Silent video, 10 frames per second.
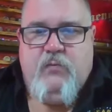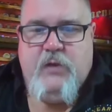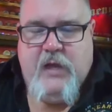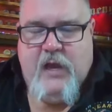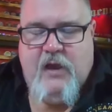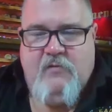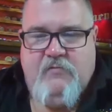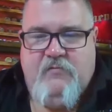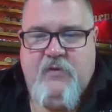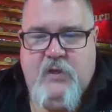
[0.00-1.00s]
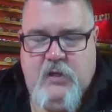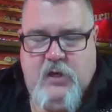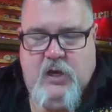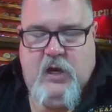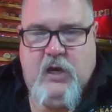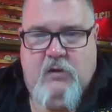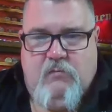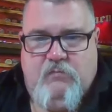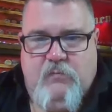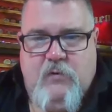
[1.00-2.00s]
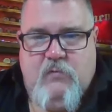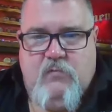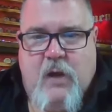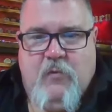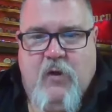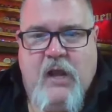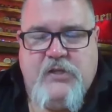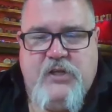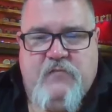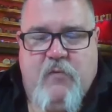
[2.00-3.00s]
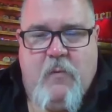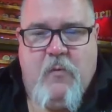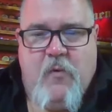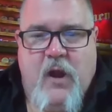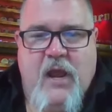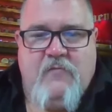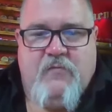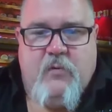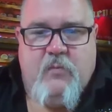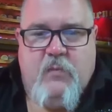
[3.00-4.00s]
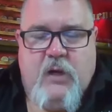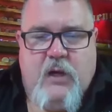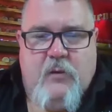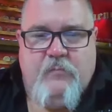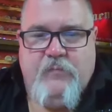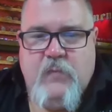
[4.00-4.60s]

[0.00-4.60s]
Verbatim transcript: We have uh, Rob Moran, Chief Robert Moran from um,